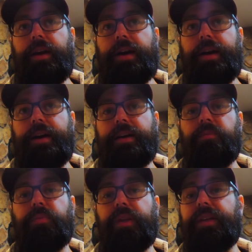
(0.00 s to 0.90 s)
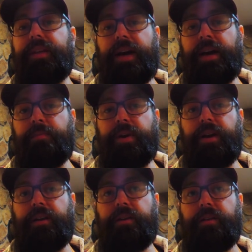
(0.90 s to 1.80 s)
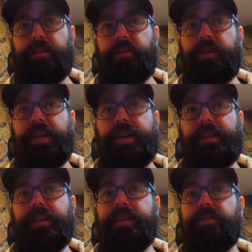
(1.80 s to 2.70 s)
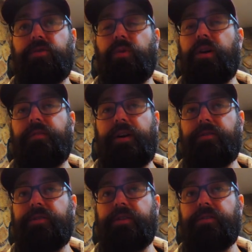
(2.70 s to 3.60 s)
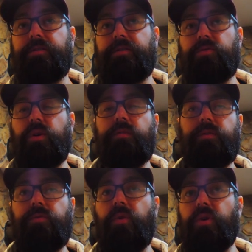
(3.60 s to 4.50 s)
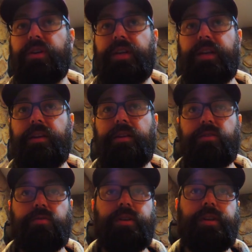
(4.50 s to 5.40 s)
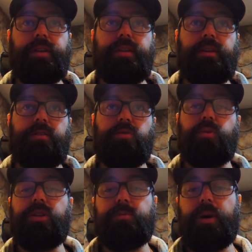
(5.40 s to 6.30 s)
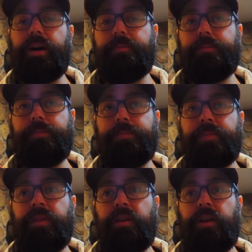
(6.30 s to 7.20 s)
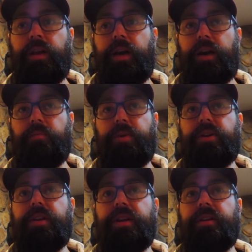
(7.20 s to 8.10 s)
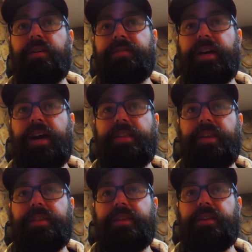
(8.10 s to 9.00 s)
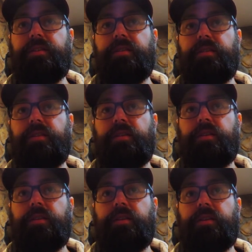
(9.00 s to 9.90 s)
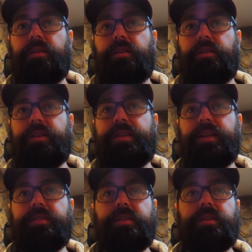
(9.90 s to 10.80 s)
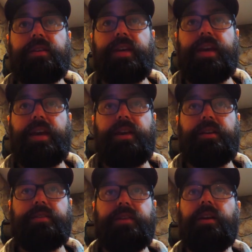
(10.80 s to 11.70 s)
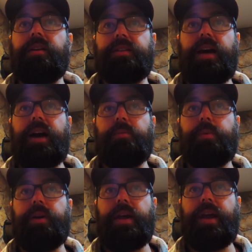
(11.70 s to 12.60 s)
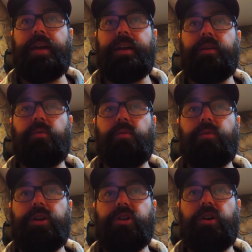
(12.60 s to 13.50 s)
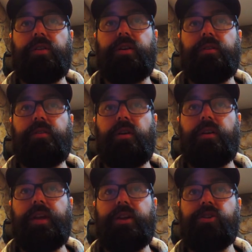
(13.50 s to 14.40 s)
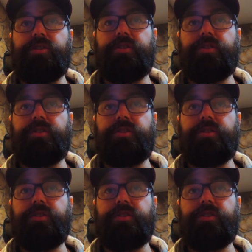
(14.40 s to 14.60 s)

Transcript: A complete dye bed, you need at least 12 ounces. 12 to 14 is really the sweet spot. But you need enough dye that the disc can sit on top and it will reach all the edges.